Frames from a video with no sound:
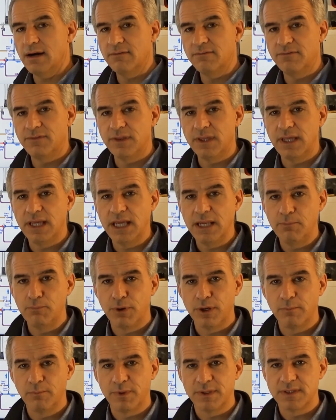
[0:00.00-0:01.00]
heat
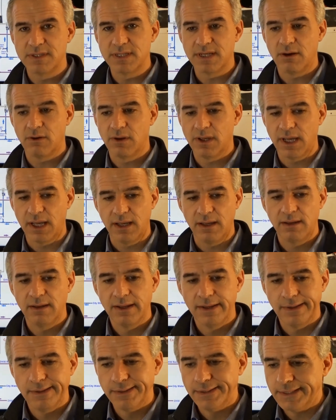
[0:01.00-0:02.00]
pump and say, okay,
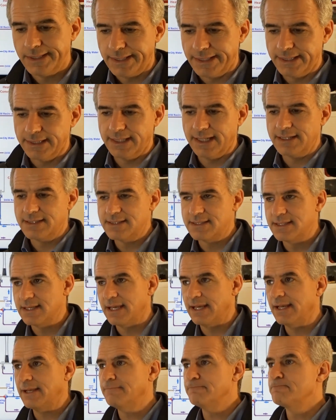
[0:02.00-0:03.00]
let's
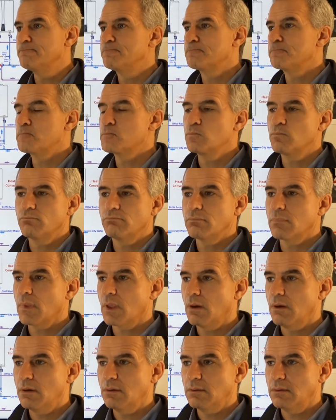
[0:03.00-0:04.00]
say
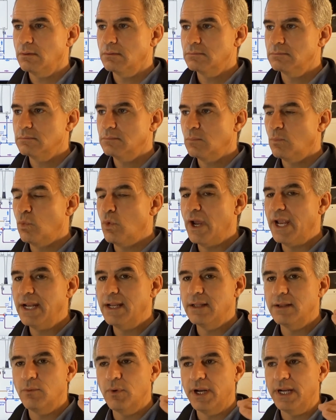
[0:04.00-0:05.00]
when
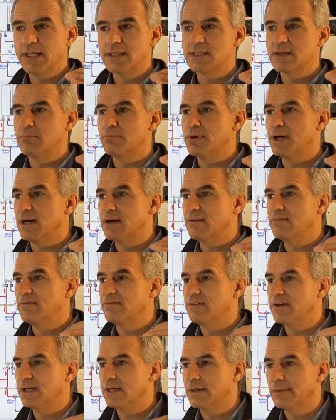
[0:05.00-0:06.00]
it's
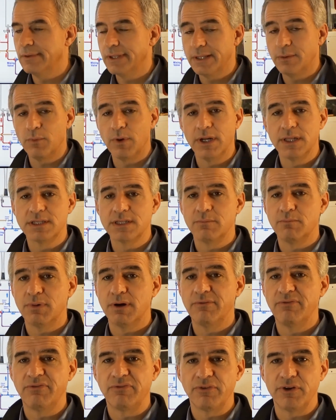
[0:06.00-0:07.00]

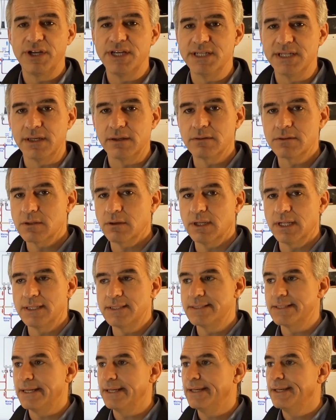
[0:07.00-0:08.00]
above freezing. So
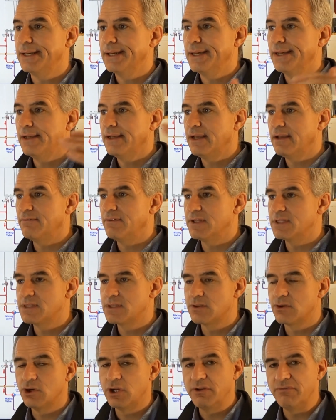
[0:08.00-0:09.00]
let's say if it's
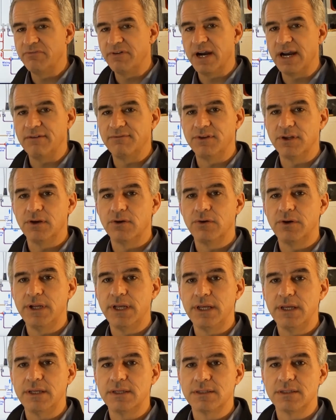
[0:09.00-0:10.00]
35
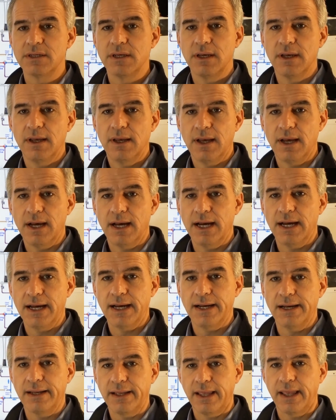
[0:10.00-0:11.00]
degrees
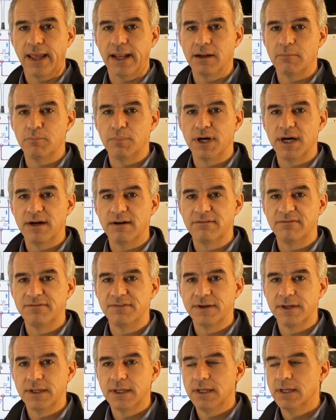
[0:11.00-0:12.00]
and
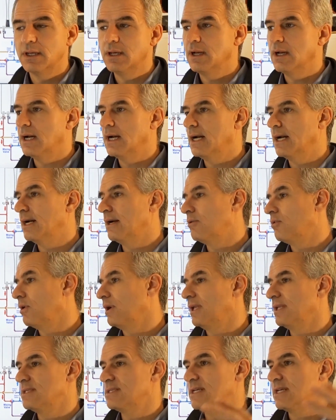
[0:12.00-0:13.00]
above, or
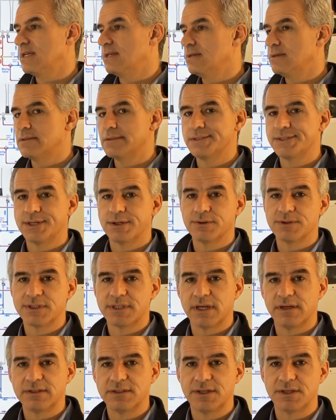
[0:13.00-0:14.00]
let's say 0
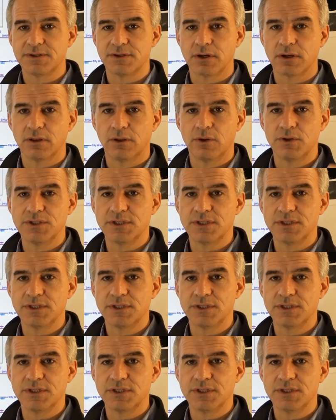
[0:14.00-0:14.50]
Celsius or close